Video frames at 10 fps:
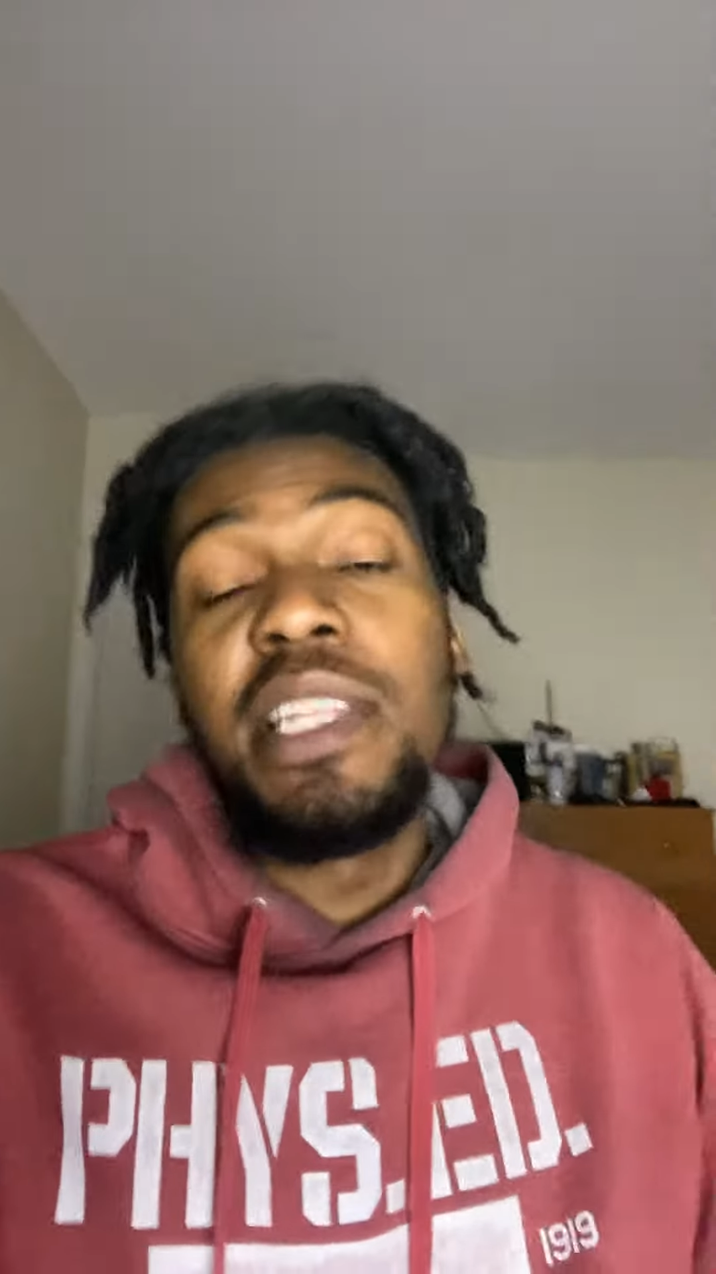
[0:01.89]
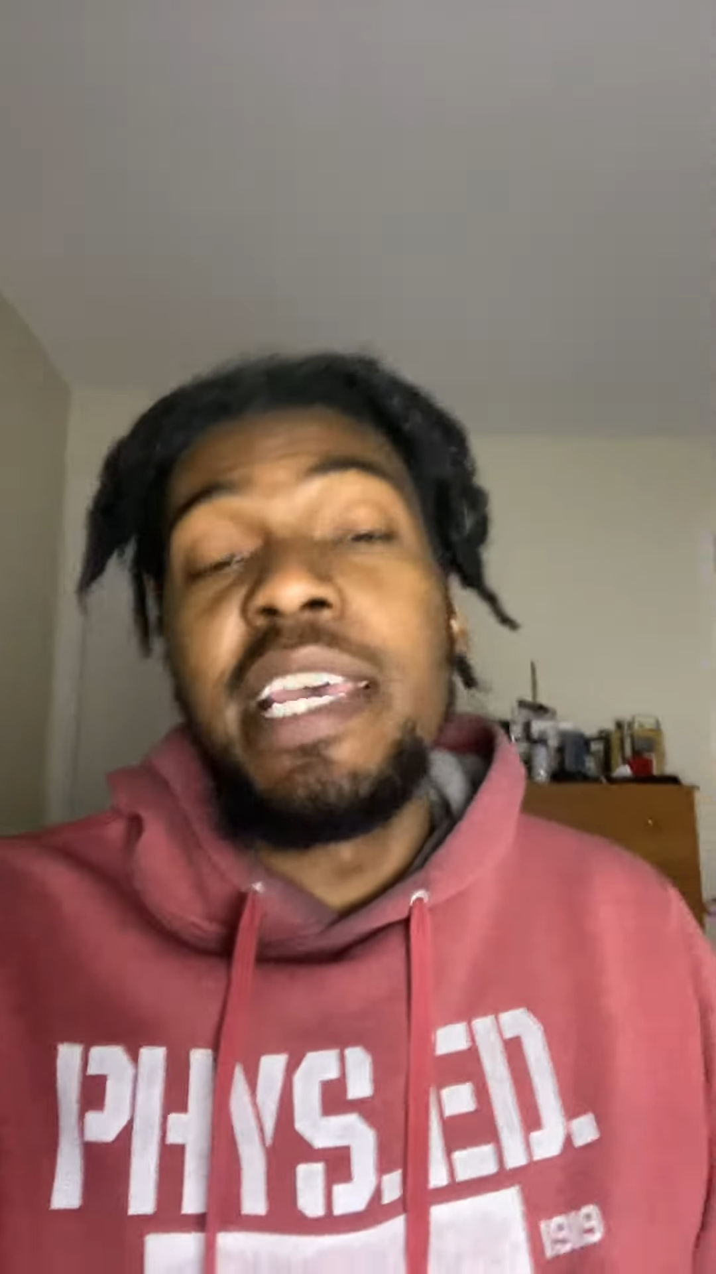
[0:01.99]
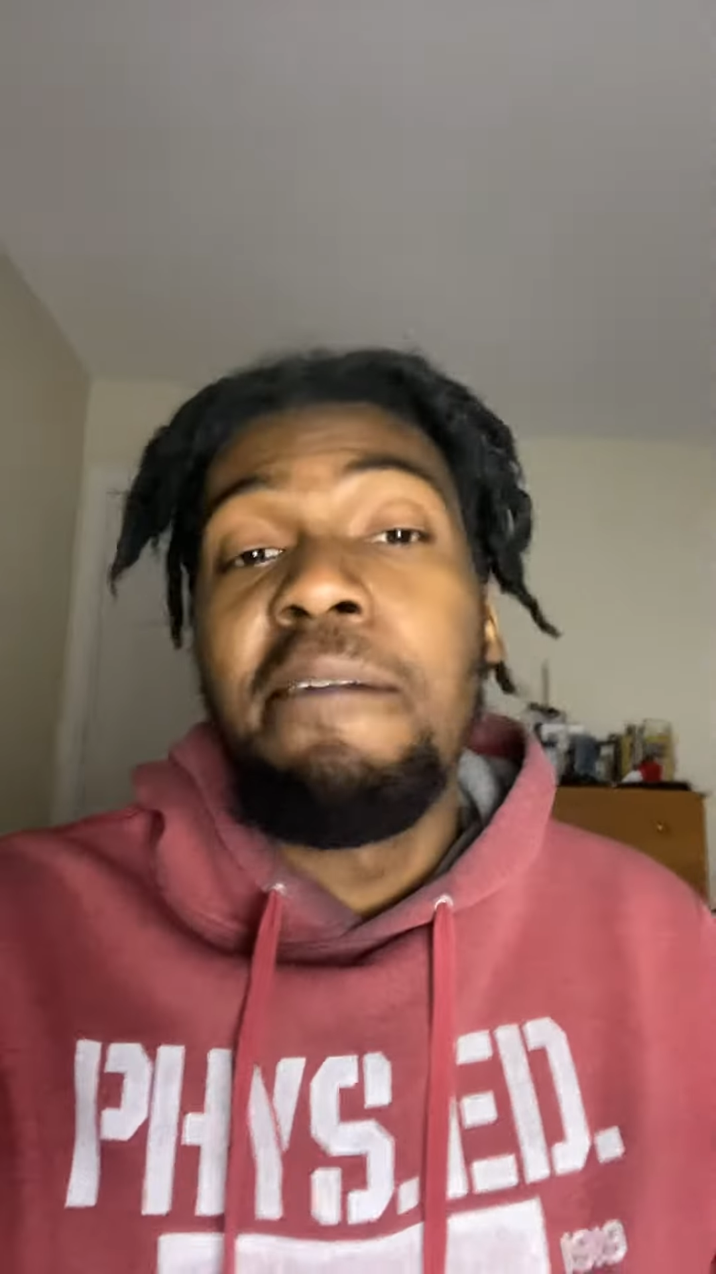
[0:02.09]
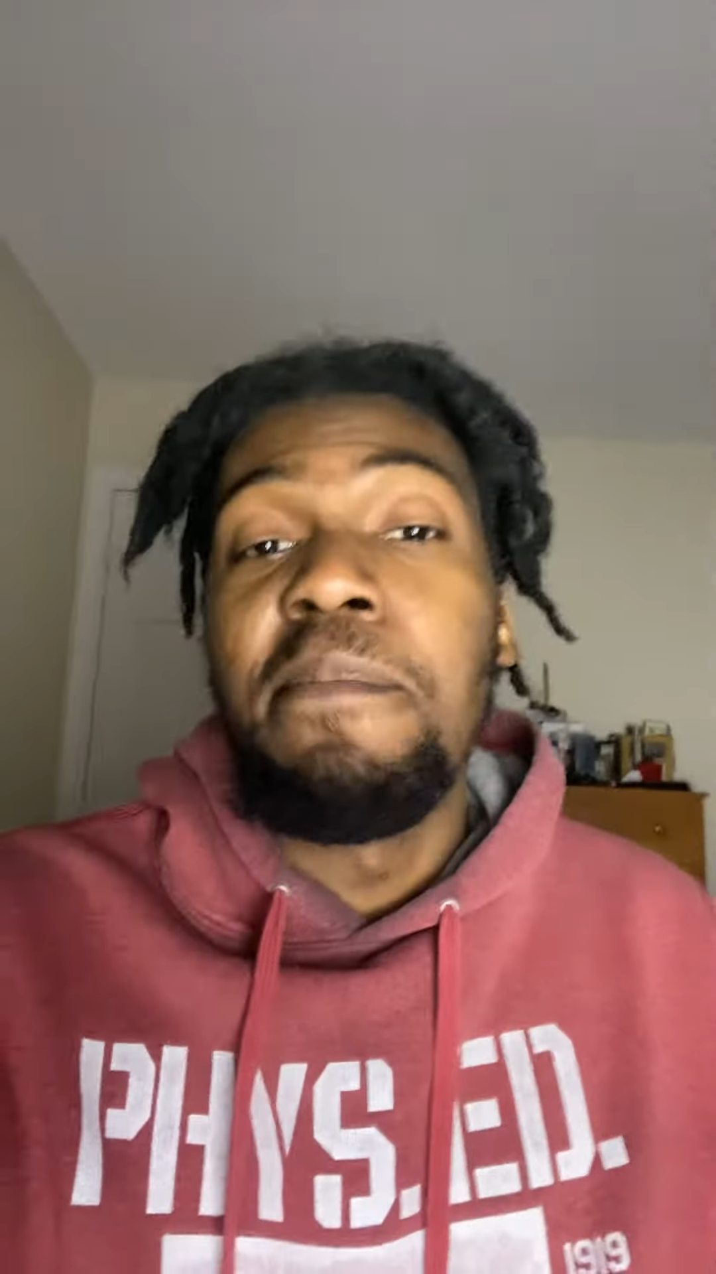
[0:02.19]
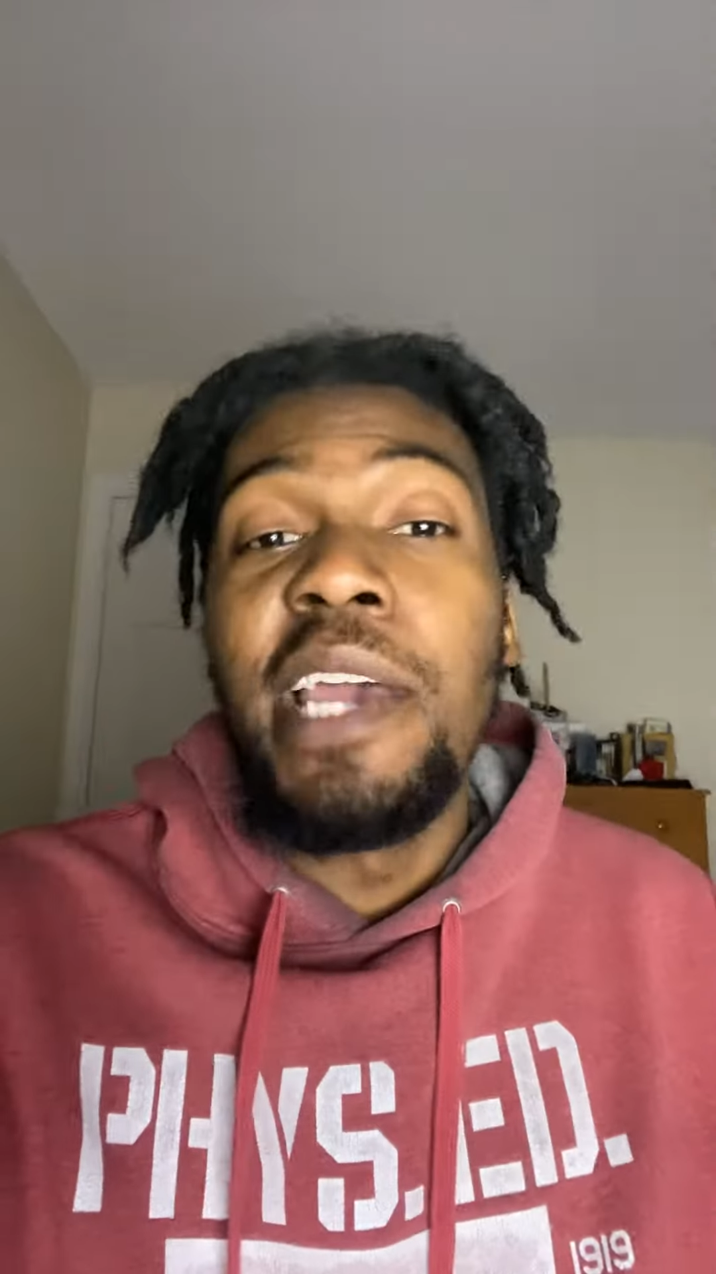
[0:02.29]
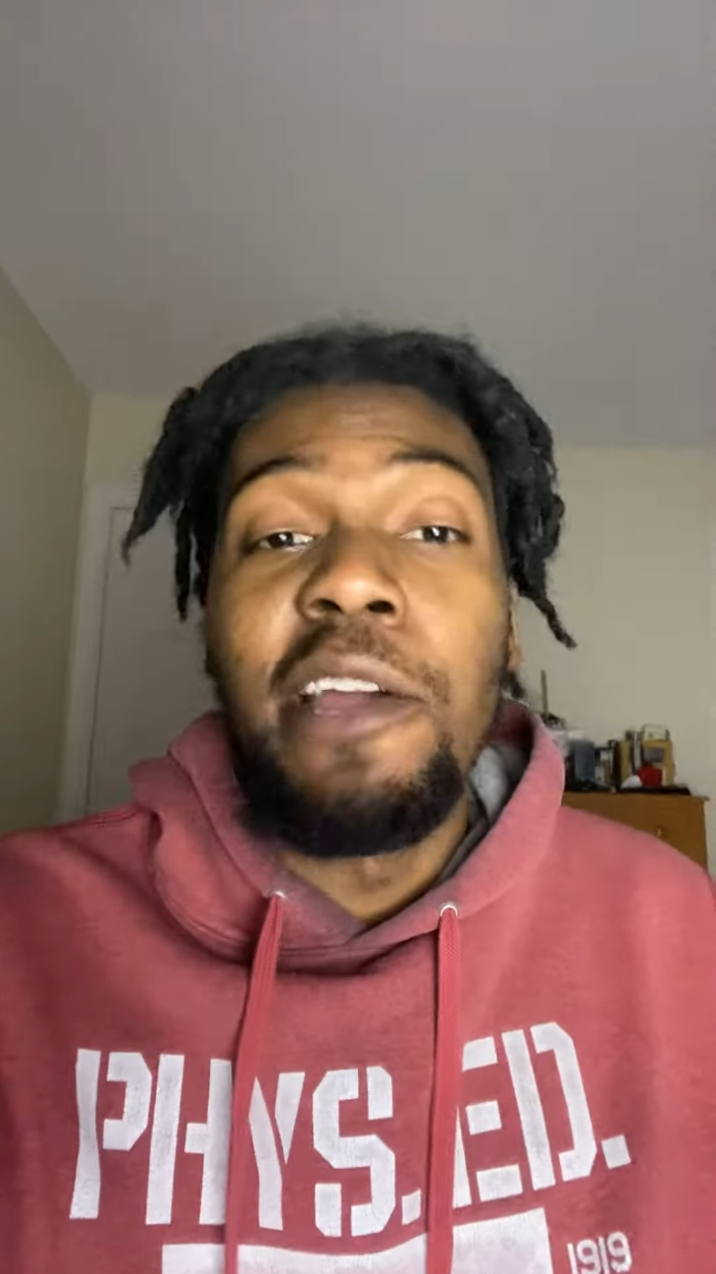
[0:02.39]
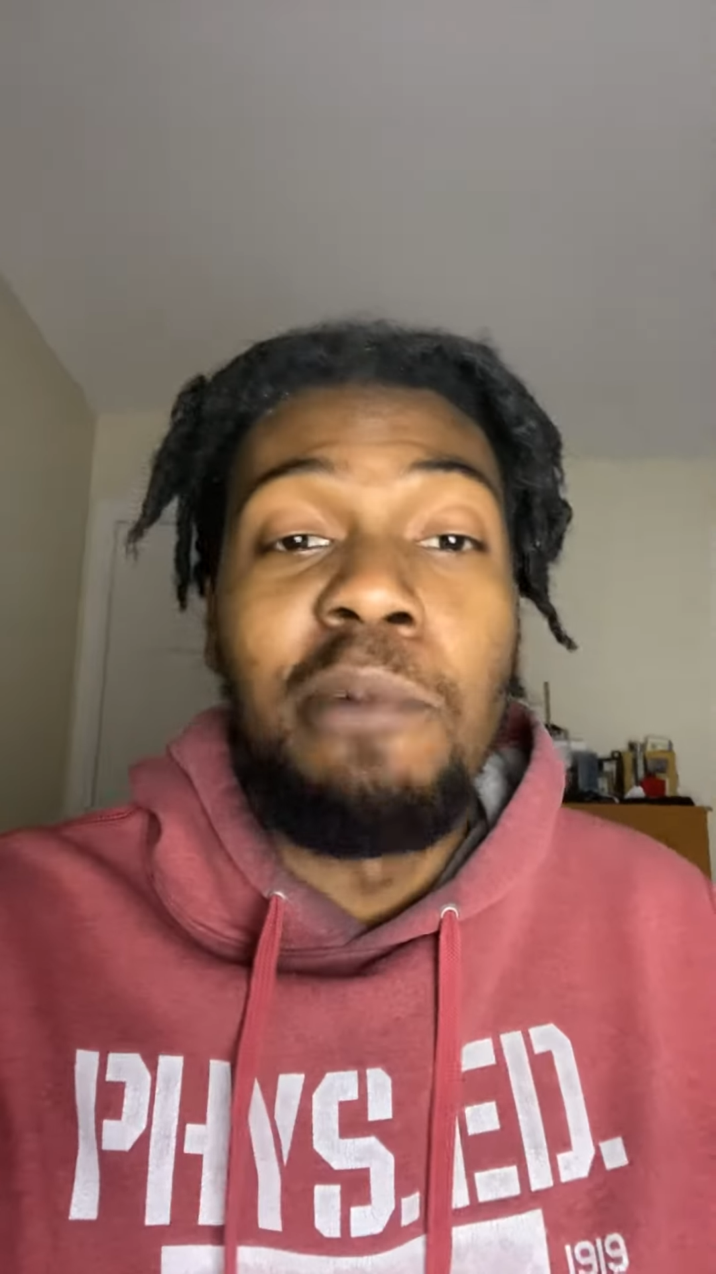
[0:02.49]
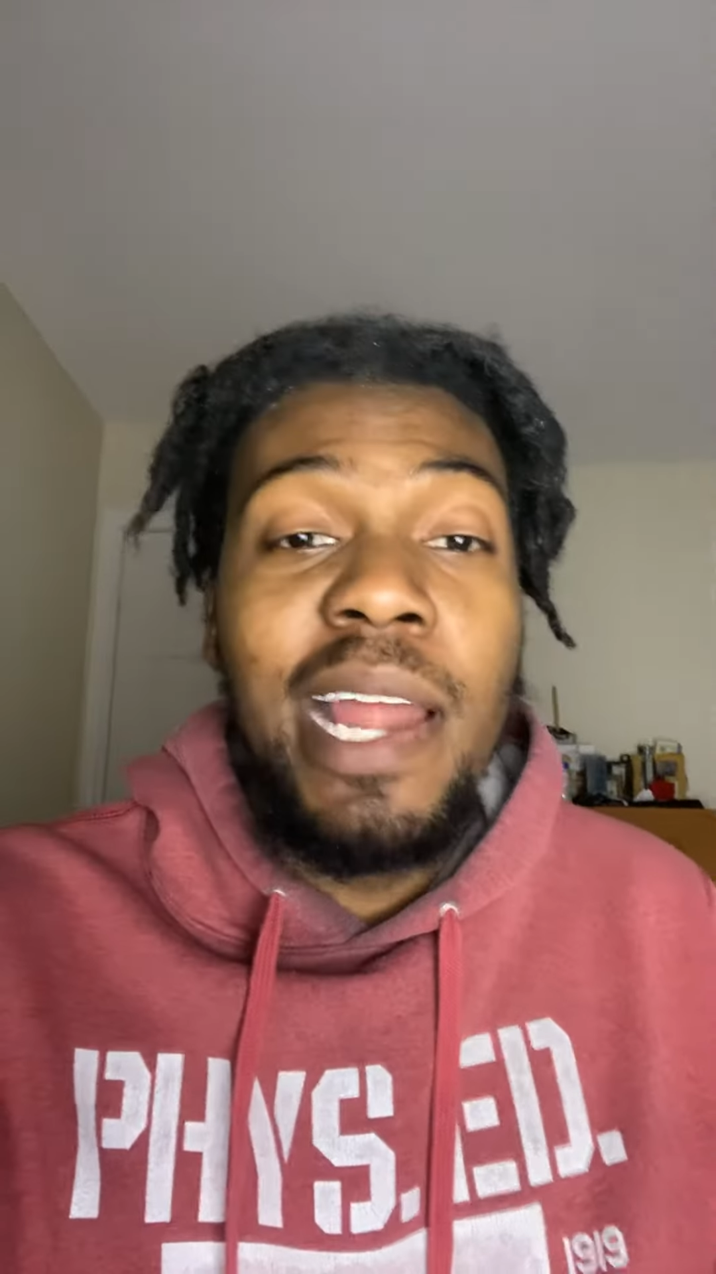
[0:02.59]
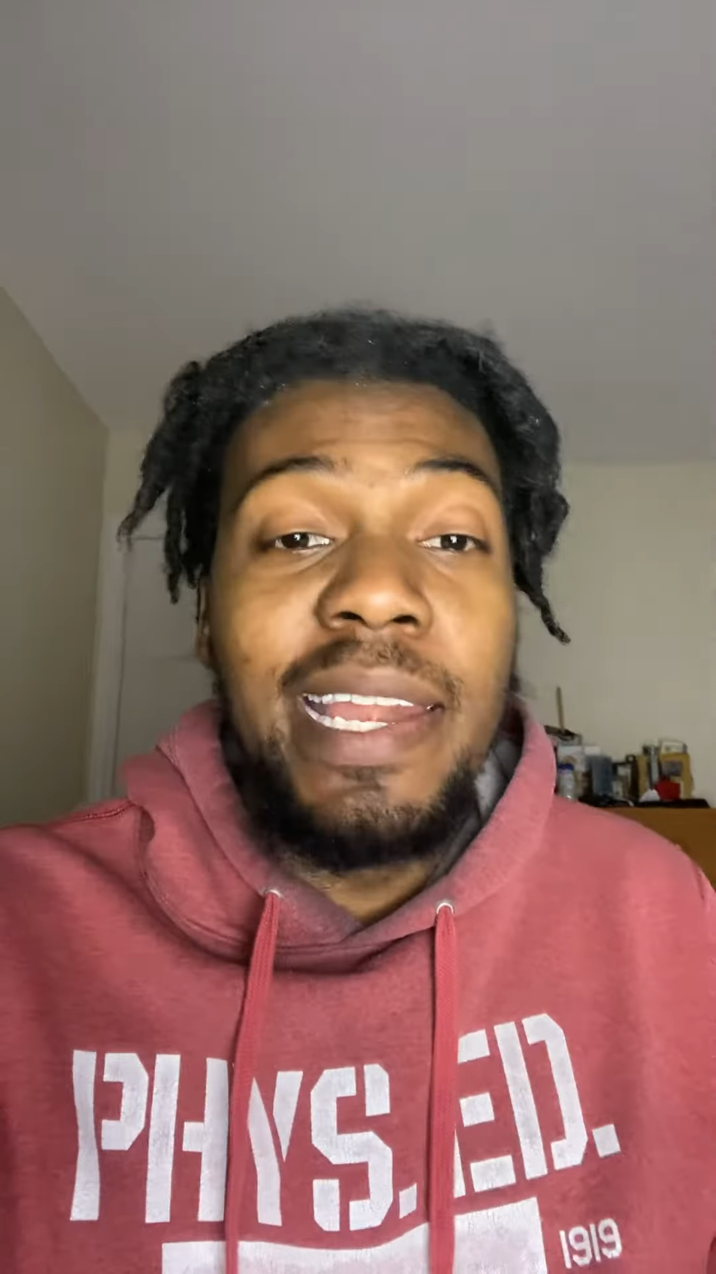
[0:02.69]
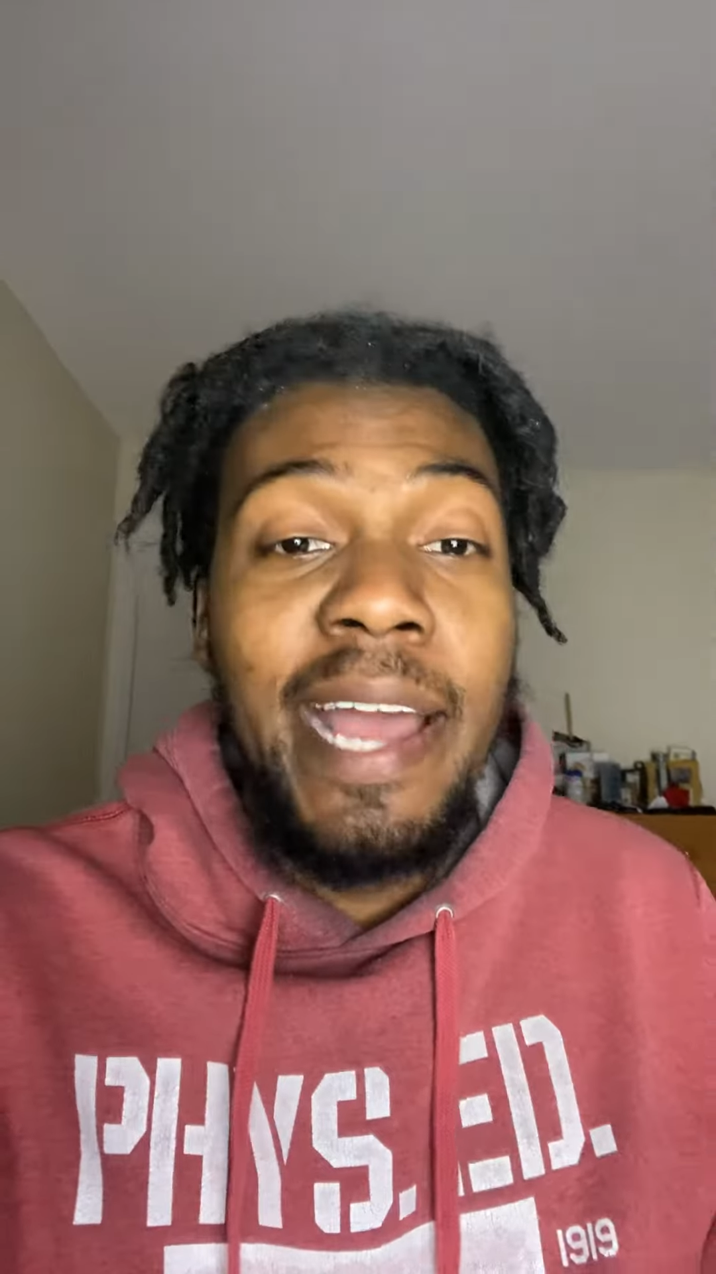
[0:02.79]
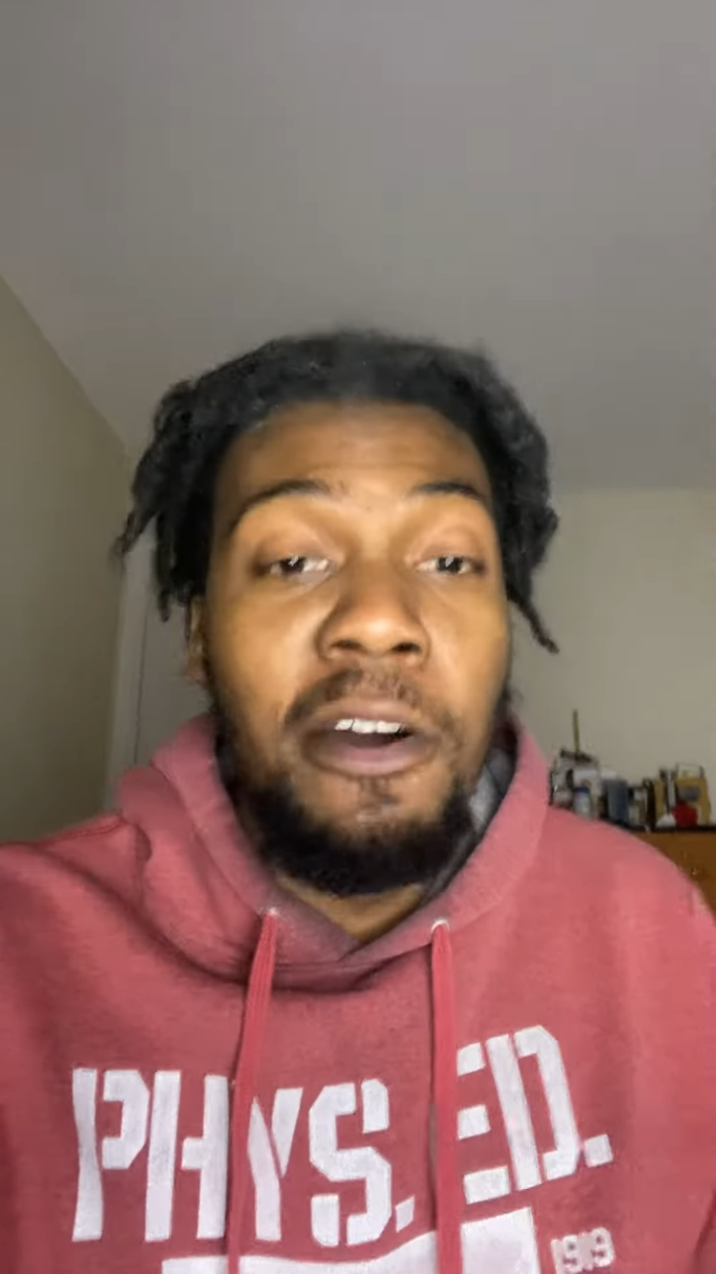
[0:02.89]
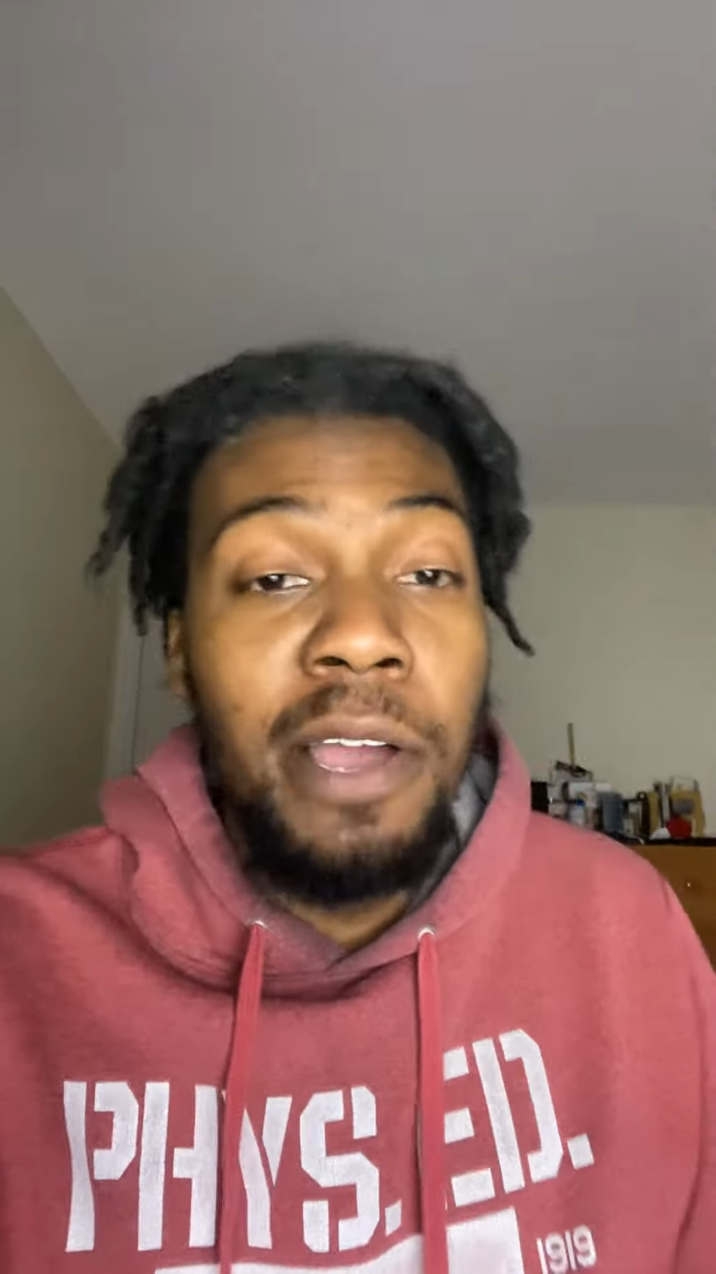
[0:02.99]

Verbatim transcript: the NBA right now,